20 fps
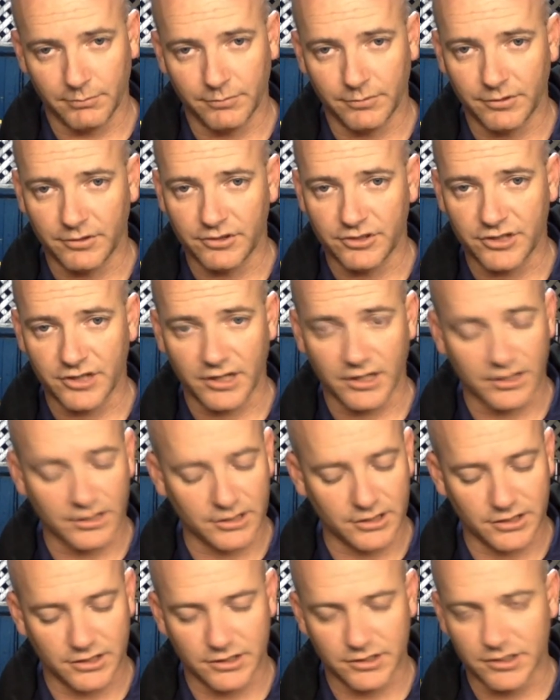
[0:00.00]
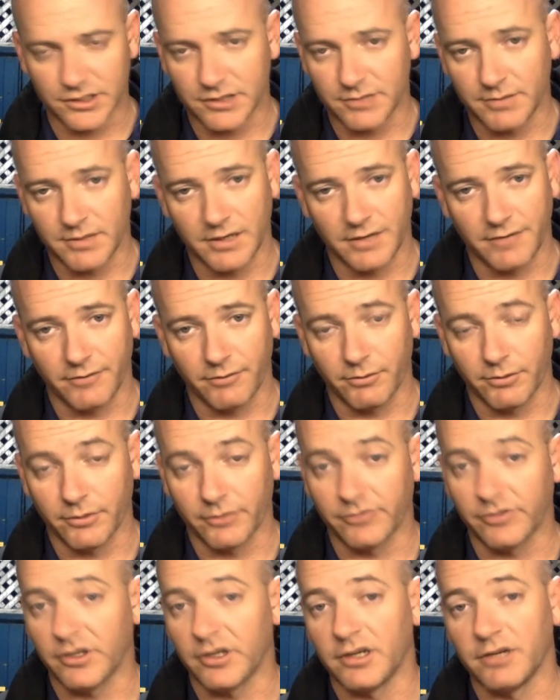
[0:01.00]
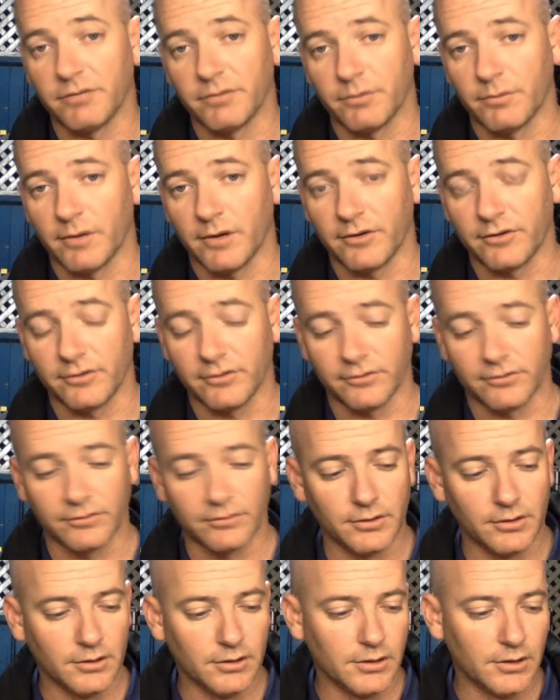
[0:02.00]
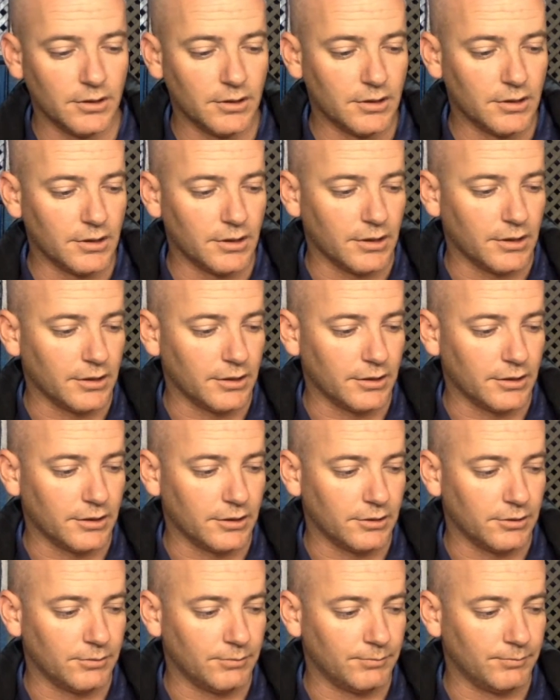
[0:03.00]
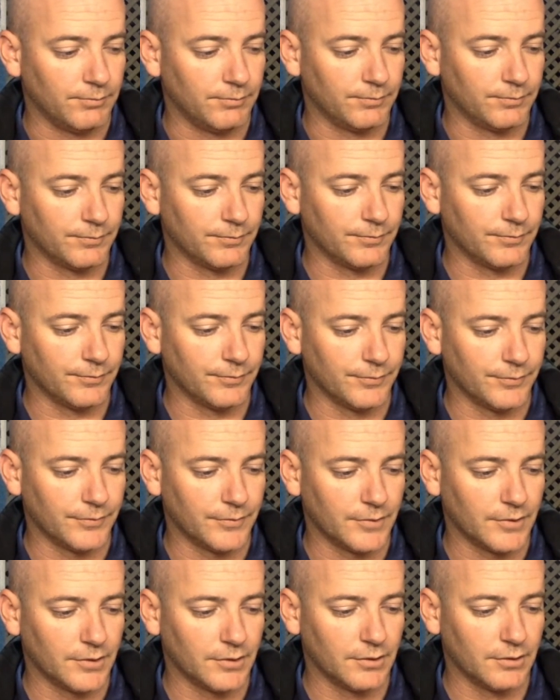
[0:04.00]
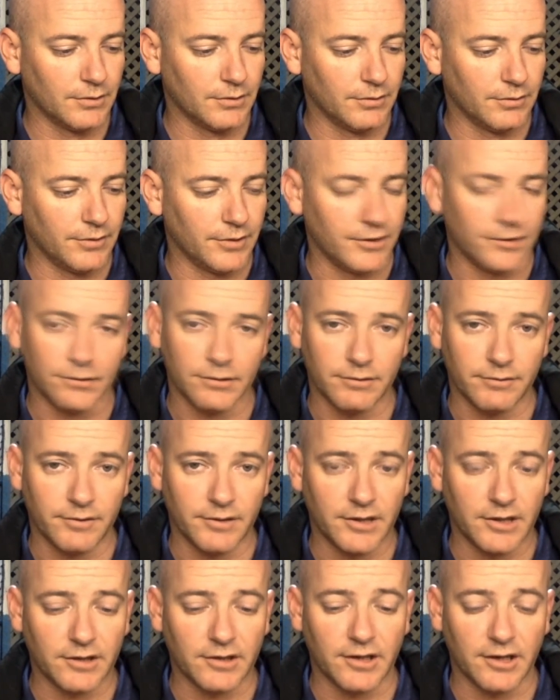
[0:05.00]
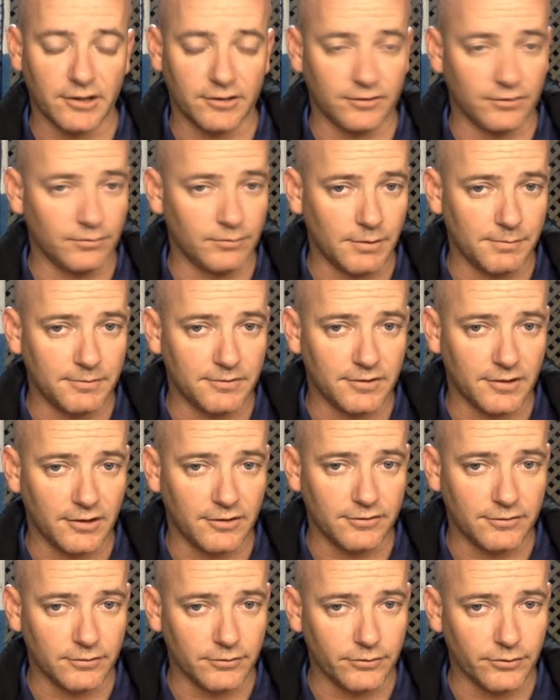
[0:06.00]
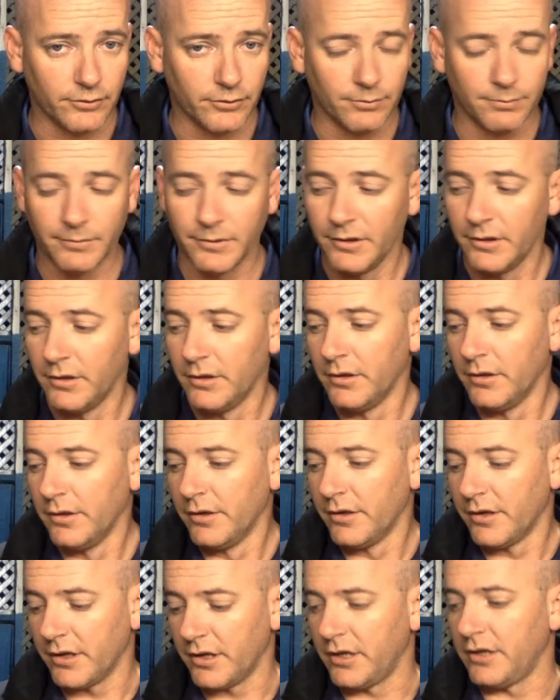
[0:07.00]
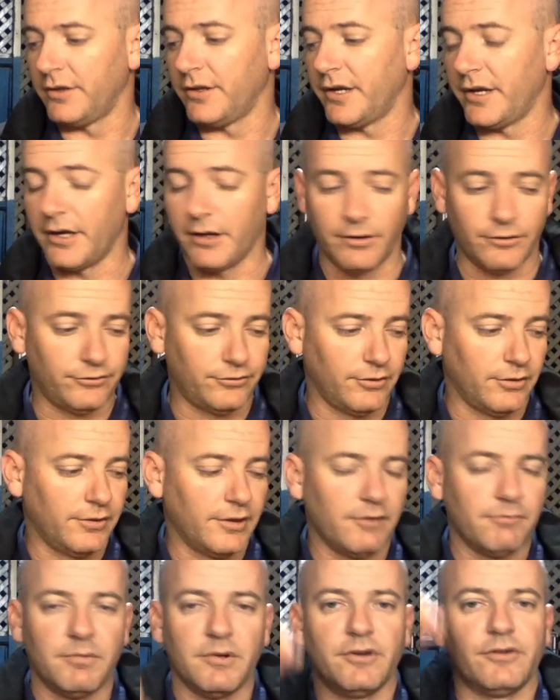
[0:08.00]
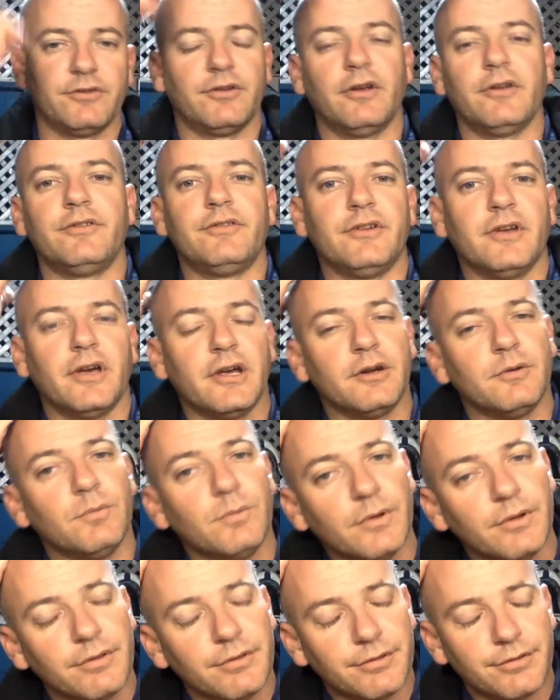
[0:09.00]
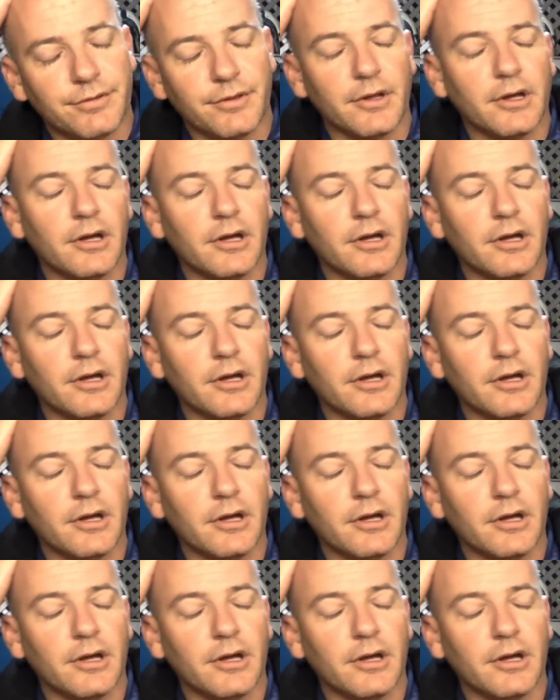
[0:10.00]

the Czechs, just about everyone else, and even the Russians. They do have an excellent reputation in Europe, and they've been associated with